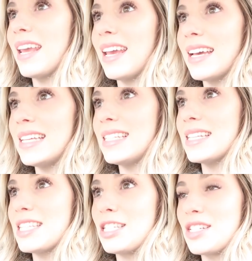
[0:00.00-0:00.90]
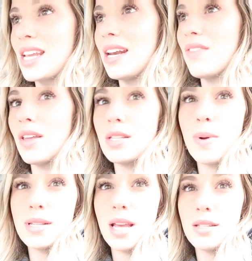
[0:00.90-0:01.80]
and this is just kind of how this
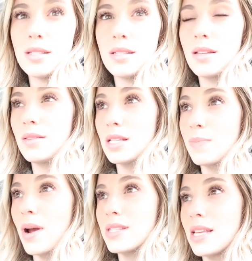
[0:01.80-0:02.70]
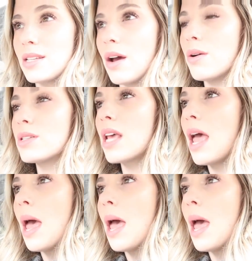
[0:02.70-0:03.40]
process goes.